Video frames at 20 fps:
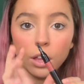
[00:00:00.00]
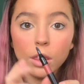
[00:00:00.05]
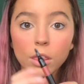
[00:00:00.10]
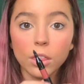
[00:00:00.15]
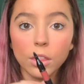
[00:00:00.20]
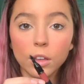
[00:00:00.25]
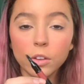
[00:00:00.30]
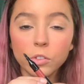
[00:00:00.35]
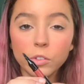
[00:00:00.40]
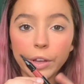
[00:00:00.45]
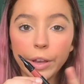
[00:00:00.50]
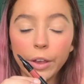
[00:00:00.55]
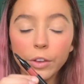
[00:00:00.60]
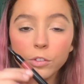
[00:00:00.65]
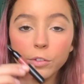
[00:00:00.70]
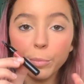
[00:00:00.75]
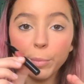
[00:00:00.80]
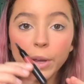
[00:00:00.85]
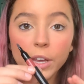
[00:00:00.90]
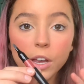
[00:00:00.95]
This
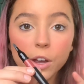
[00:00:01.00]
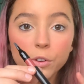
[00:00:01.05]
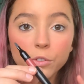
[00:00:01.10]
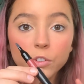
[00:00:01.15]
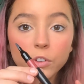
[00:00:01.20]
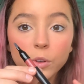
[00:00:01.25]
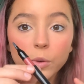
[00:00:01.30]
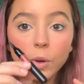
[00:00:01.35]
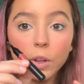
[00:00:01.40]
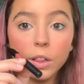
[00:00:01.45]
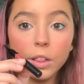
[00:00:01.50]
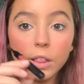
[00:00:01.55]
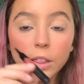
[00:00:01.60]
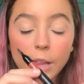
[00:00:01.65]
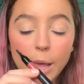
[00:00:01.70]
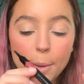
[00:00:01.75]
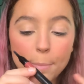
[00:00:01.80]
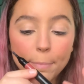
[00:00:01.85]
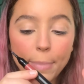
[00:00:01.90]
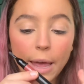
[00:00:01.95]
is my go-to
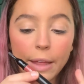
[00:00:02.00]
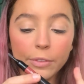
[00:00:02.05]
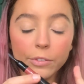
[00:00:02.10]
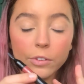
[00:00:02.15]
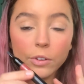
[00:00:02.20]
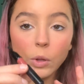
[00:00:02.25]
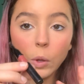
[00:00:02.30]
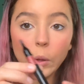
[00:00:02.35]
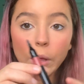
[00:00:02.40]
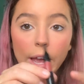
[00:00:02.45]
lip pencil.